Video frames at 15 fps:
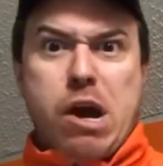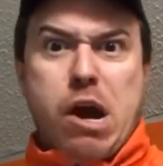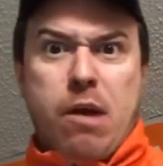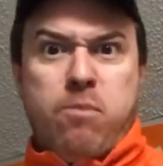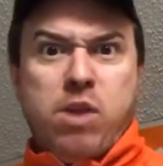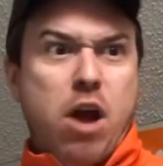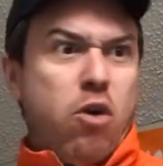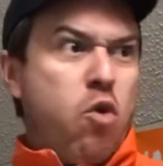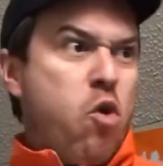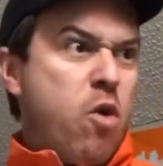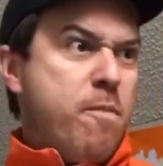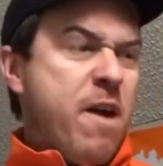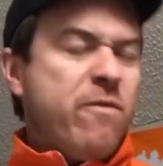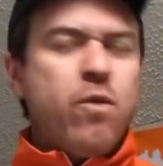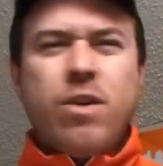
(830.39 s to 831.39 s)
You know what? You
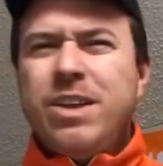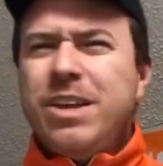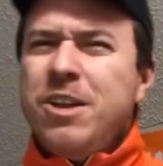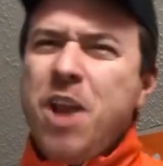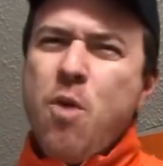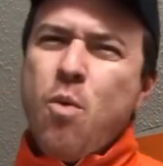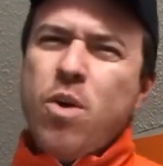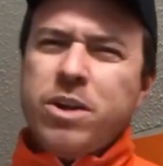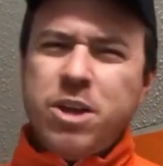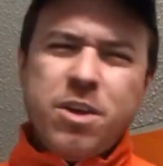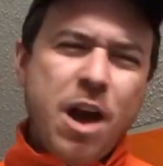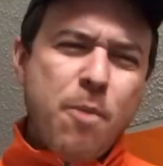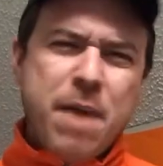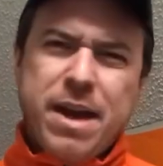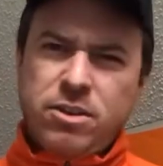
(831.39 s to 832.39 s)
go back and you look at a lot of those
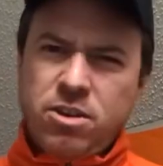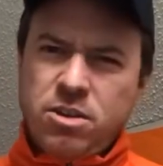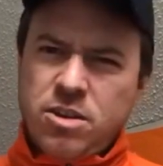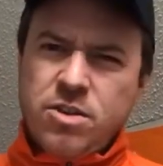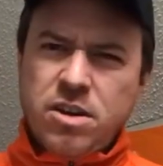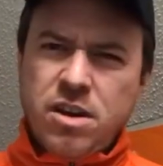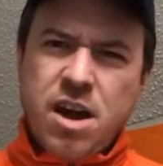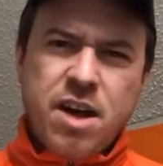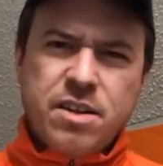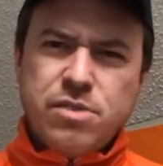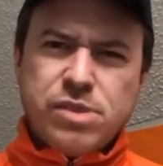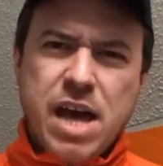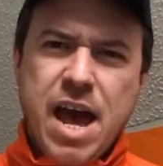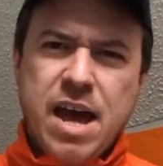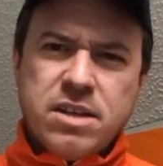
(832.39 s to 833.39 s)
guys. A lot of those guys were
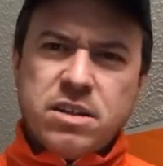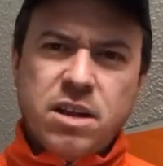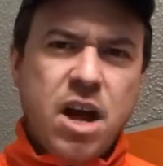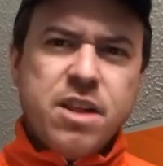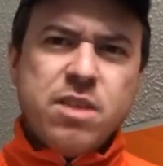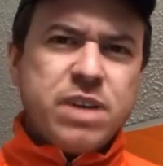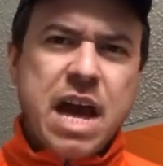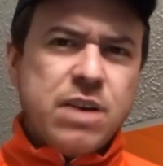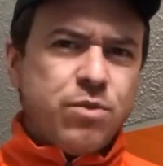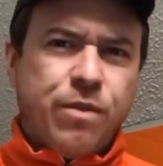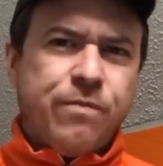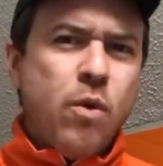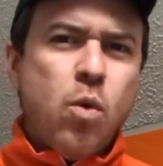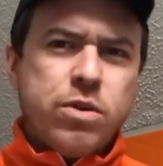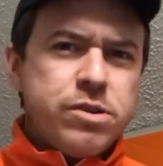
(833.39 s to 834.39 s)
4-star
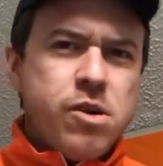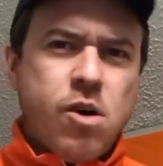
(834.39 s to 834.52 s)
quarterbacks.